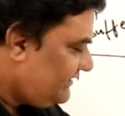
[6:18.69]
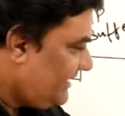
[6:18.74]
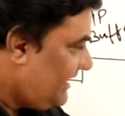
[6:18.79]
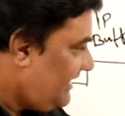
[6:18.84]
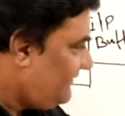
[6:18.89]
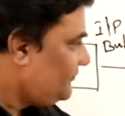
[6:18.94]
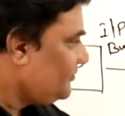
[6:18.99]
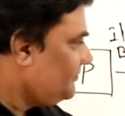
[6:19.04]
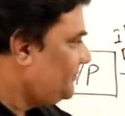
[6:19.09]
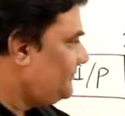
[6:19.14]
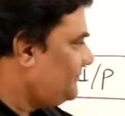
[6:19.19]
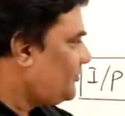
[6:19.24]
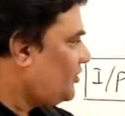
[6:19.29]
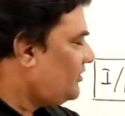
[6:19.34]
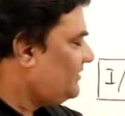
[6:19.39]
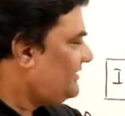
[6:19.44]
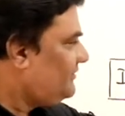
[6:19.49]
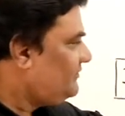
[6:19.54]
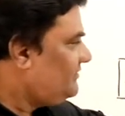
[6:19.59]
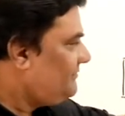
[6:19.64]
They have to be
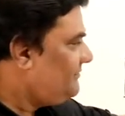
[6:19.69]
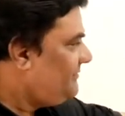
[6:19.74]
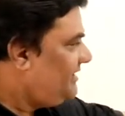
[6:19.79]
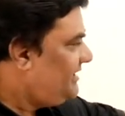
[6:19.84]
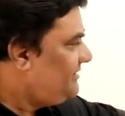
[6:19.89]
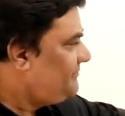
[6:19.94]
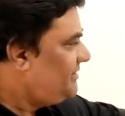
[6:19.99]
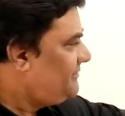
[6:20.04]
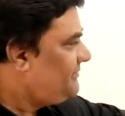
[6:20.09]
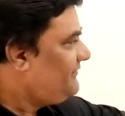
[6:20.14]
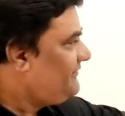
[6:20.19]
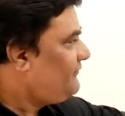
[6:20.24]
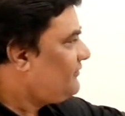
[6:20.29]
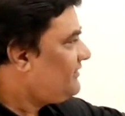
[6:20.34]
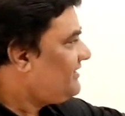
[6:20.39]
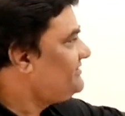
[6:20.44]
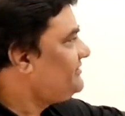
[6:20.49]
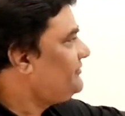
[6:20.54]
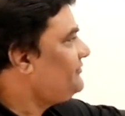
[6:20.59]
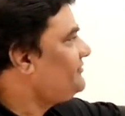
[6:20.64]
brought into the main memory
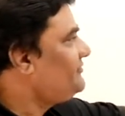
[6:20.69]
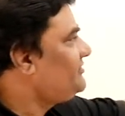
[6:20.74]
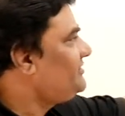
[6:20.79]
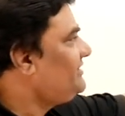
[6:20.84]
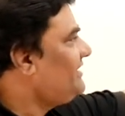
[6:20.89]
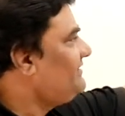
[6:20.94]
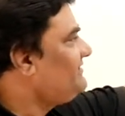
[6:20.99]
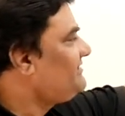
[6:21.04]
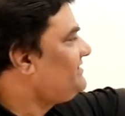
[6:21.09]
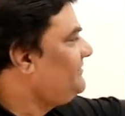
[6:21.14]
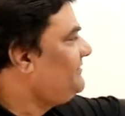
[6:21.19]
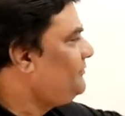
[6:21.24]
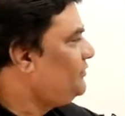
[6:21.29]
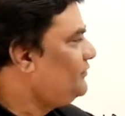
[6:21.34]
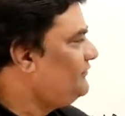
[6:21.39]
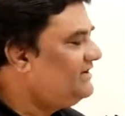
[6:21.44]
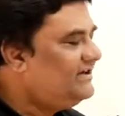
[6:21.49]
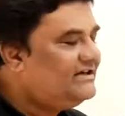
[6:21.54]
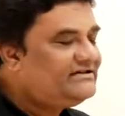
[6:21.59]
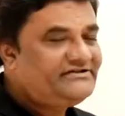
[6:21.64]
for execution and
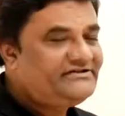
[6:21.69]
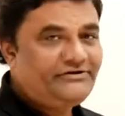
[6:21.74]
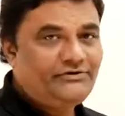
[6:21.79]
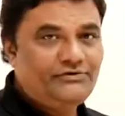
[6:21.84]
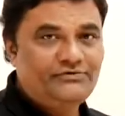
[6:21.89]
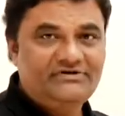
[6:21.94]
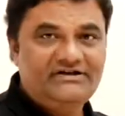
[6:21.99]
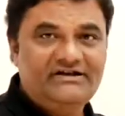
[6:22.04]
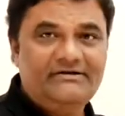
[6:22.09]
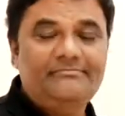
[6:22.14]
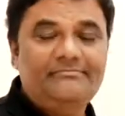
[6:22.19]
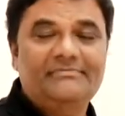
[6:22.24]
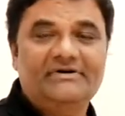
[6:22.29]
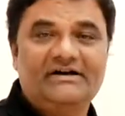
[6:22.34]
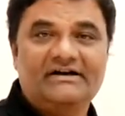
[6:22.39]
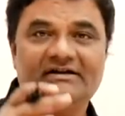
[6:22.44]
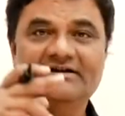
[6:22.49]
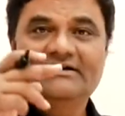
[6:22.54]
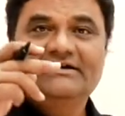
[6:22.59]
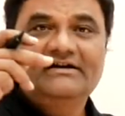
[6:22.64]
CPU will execute them
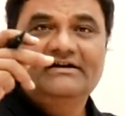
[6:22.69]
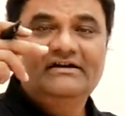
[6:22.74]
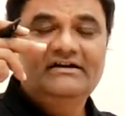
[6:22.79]
by